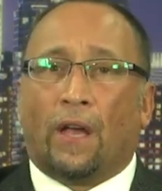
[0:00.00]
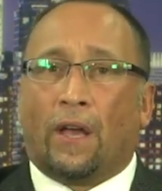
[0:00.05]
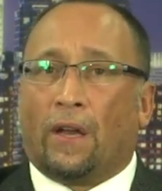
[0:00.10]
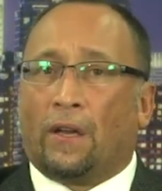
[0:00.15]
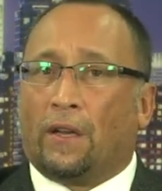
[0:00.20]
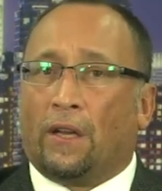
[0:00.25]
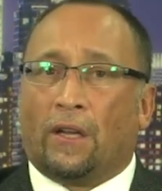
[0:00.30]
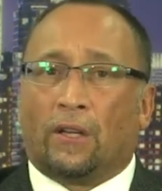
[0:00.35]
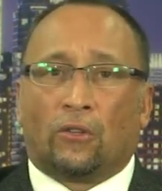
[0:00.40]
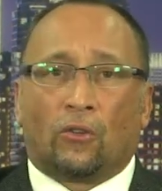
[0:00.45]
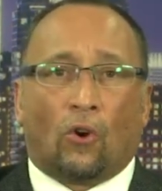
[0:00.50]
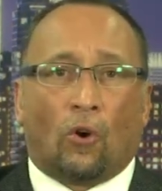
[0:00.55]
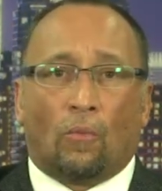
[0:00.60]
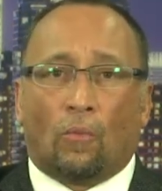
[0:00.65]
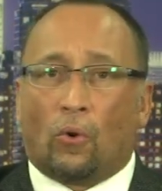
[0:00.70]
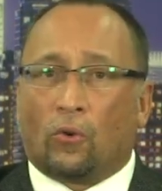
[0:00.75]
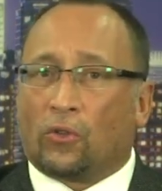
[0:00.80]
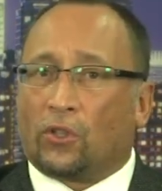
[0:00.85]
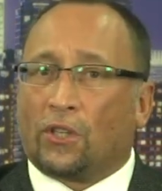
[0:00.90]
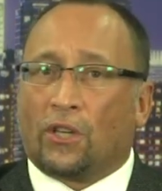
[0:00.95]
And it's
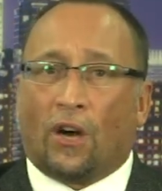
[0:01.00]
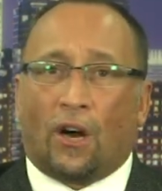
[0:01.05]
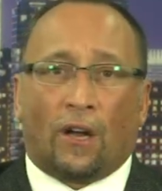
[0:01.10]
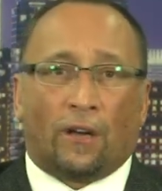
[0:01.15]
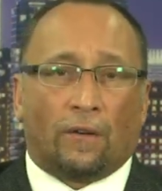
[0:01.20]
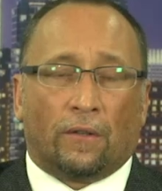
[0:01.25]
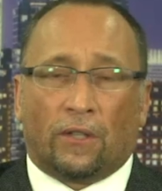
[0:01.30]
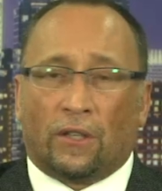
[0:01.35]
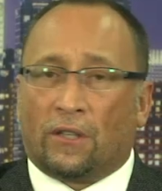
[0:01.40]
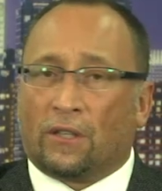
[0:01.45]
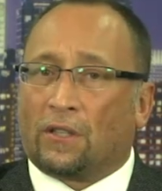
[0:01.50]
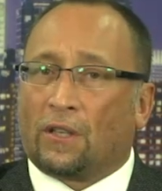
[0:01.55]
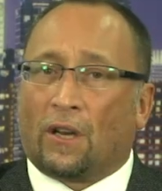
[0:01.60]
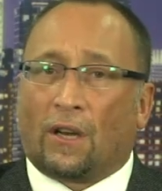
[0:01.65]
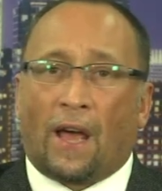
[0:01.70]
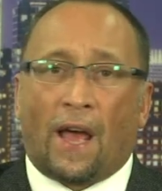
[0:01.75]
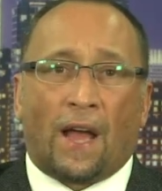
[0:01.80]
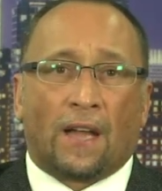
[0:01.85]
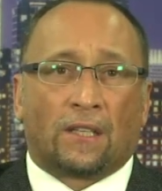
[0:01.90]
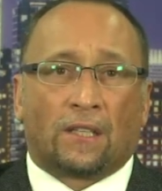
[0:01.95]
almost gone. Just the
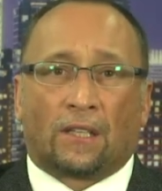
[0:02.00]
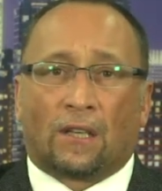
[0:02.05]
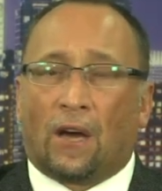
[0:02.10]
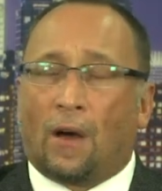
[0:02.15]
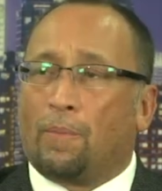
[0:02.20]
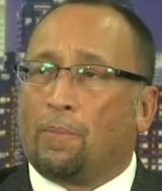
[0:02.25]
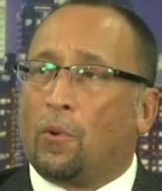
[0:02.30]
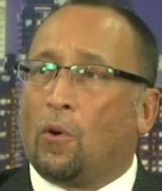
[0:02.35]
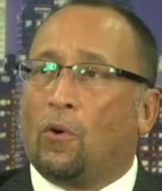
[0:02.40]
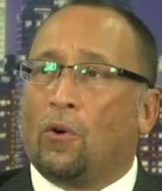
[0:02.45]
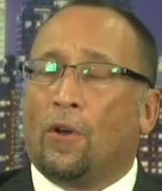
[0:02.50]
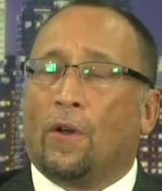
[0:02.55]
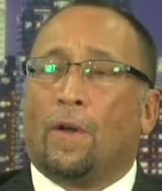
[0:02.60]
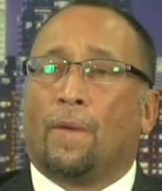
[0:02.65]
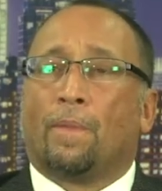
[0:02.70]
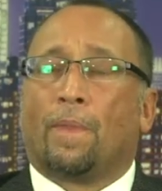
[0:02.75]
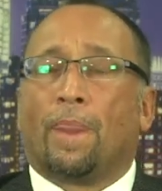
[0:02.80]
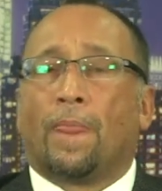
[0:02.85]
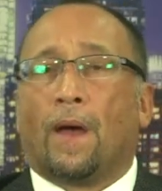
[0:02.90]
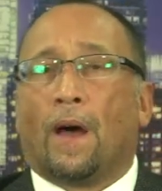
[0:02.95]
last couple
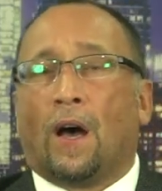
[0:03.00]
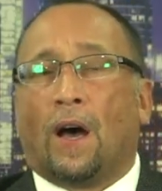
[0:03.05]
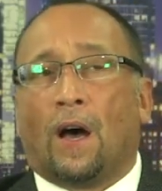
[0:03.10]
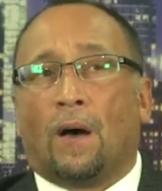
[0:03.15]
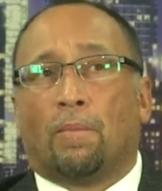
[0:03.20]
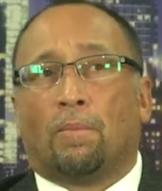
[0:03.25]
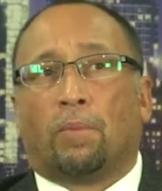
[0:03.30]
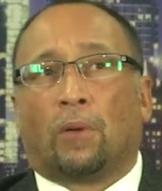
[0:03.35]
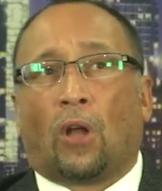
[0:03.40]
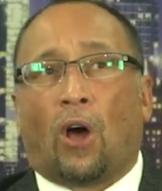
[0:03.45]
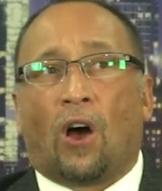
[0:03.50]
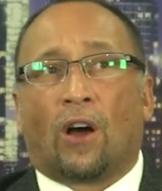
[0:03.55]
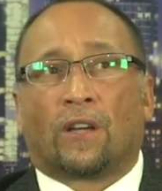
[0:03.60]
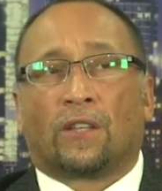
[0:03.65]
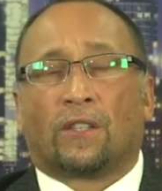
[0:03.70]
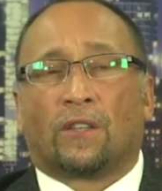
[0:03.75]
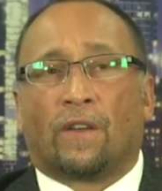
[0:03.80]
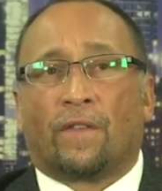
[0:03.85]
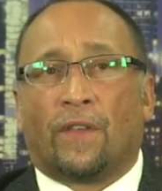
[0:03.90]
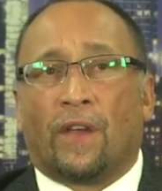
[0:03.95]

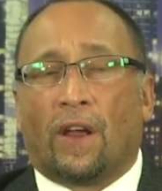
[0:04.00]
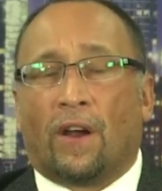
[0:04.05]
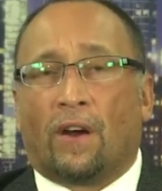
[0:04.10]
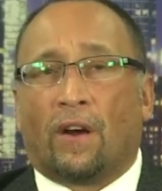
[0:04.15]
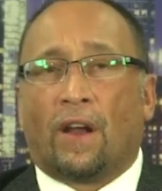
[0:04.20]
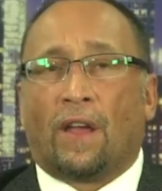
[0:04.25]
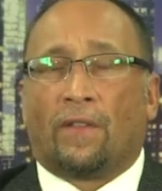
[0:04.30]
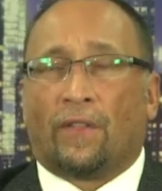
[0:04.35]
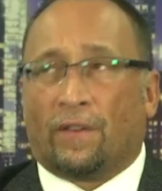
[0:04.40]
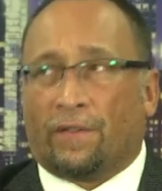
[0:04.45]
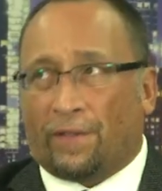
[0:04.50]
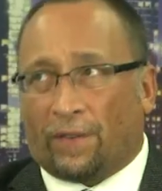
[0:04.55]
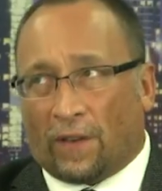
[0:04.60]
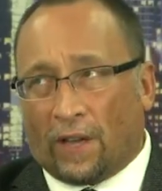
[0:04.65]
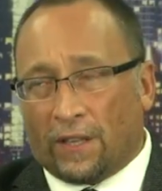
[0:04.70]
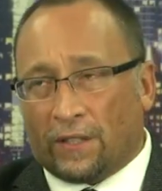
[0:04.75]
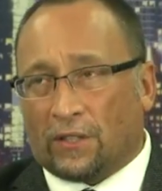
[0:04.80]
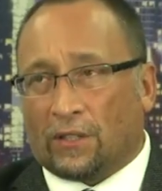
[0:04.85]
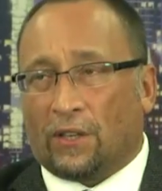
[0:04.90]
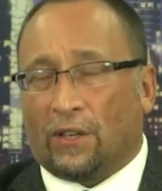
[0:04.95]
blocks are there, and the
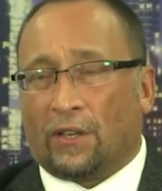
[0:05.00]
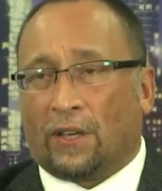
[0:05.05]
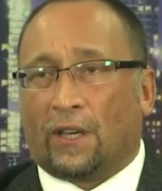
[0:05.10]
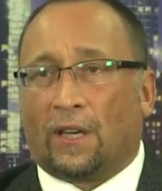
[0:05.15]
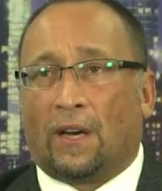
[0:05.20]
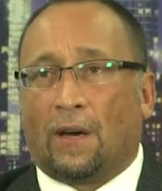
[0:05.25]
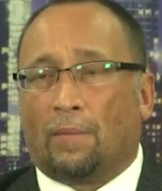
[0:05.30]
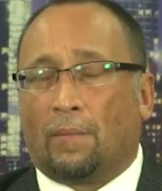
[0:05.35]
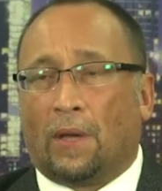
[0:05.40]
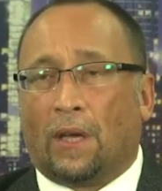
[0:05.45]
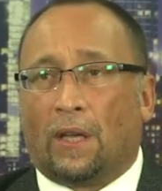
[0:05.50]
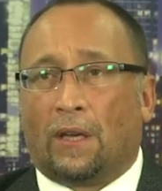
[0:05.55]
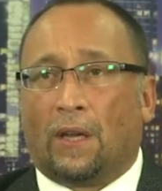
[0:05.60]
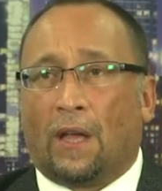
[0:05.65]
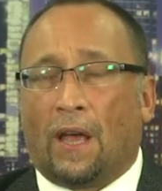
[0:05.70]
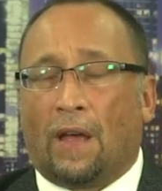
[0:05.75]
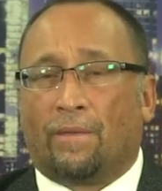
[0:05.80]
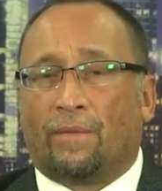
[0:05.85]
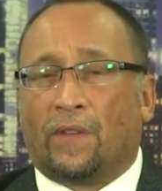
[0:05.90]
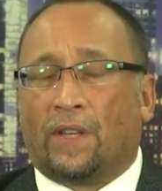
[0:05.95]
flood's going to come in.
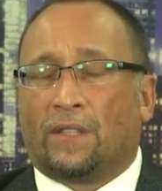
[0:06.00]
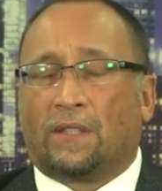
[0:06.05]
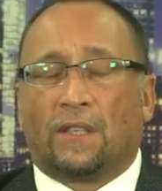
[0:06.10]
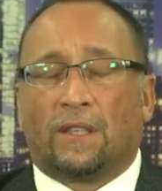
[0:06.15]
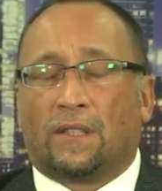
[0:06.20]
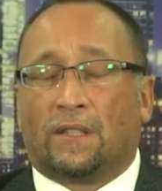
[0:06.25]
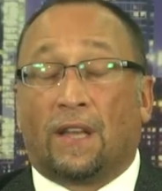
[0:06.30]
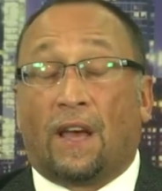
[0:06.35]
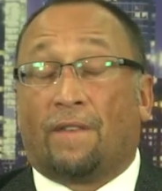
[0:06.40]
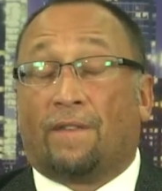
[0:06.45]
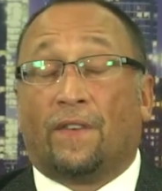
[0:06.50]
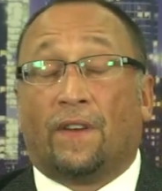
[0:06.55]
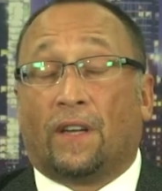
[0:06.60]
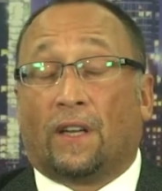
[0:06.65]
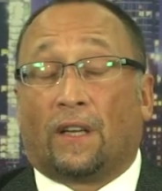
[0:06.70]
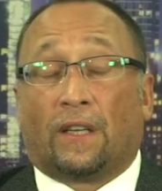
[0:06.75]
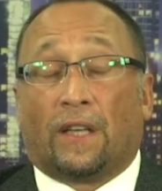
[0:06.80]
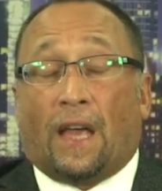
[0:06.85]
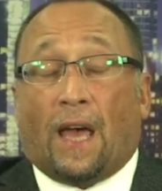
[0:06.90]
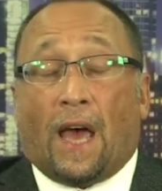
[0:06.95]
And this is
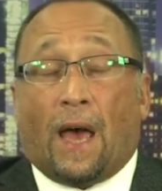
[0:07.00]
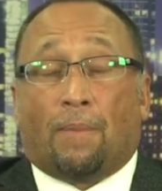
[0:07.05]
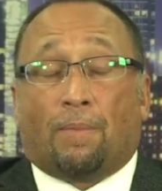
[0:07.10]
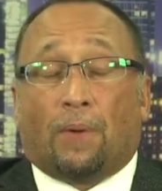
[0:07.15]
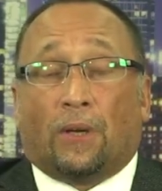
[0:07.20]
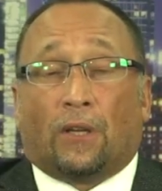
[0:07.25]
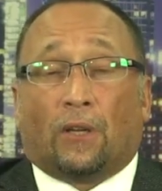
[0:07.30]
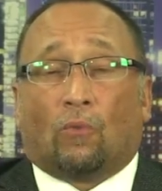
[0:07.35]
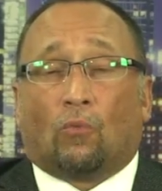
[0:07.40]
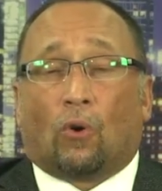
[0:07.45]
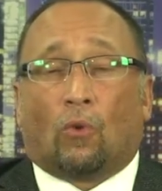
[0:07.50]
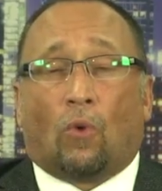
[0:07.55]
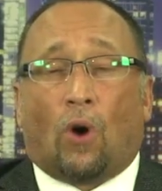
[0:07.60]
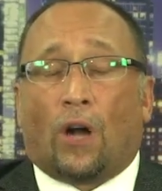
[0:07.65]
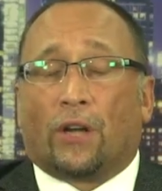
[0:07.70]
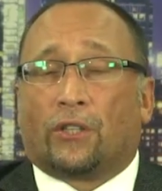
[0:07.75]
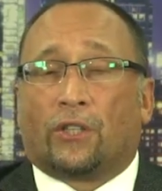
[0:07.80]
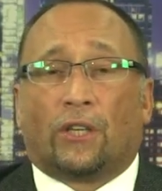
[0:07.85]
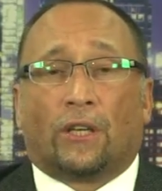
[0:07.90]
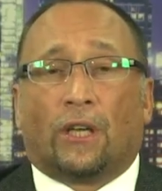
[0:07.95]
definitely happening. We're
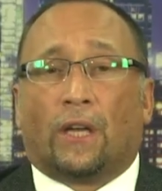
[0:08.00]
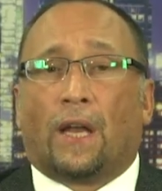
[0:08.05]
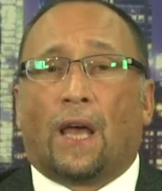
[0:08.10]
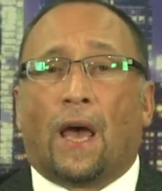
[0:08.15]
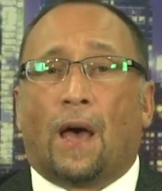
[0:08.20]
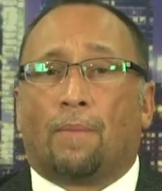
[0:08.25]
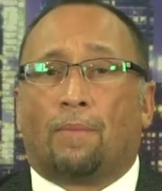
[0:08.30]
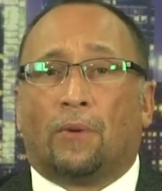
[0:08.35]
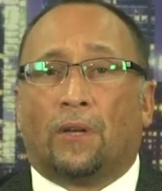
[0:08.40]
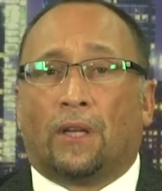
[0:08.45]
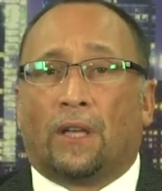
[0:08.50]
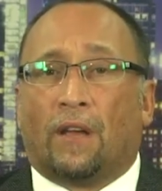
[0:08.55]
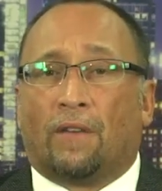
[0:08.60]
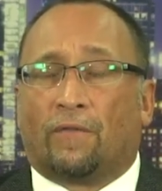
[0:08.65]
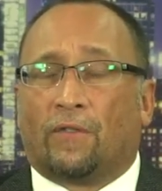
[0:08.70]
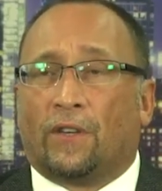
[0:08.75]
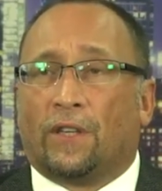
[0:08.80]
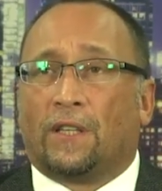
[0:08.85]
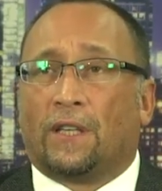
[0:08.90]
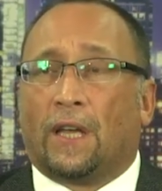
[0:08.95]
watching it happening
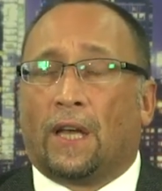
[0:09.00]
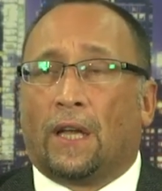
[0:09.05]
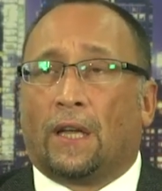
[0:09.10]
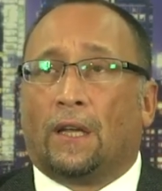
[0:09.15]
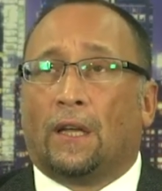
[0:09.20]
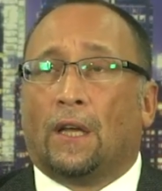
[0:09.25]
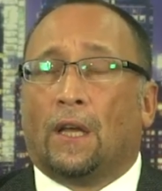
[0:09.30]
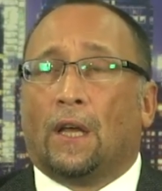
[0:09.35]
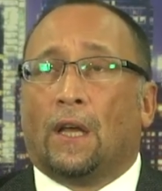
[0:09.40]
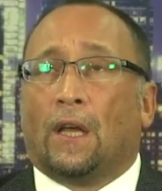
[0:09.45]
every day.